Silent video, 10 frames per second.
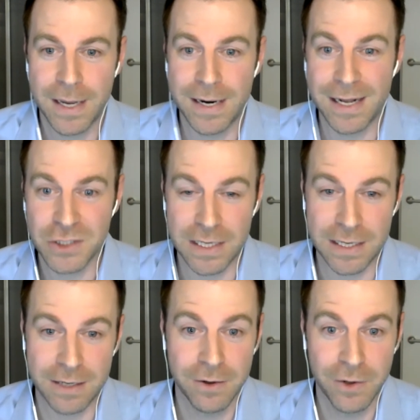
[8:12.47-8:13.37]
And
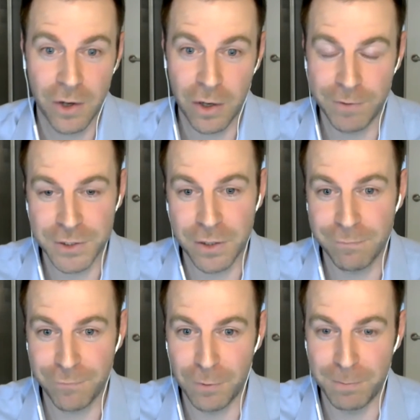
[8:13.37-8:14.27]
actually, our
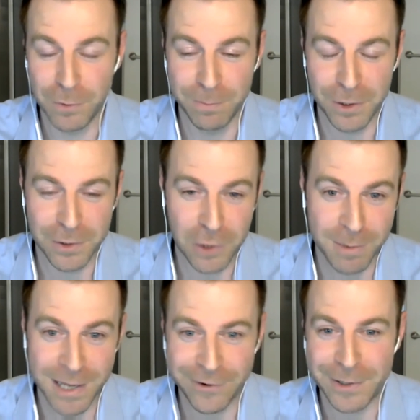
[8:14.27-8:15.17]
return for Bloomberg
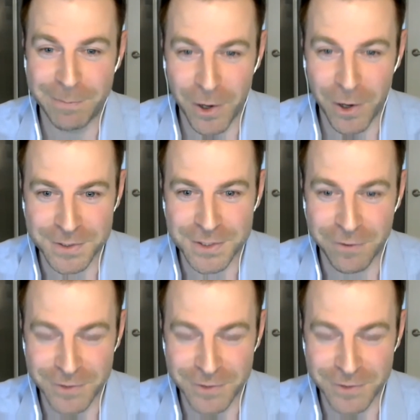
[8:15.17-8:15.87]
Global Aggregate Bonds,